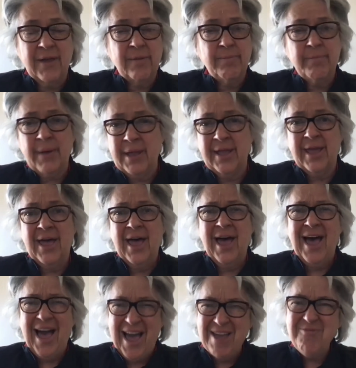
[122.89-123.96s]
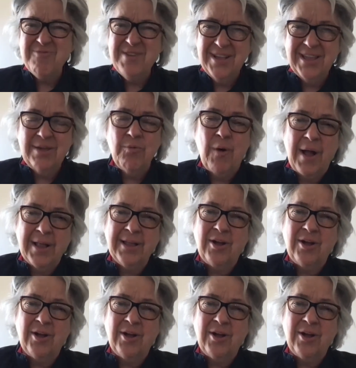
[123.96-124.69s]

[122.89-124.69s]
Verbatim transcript: it, but I really want to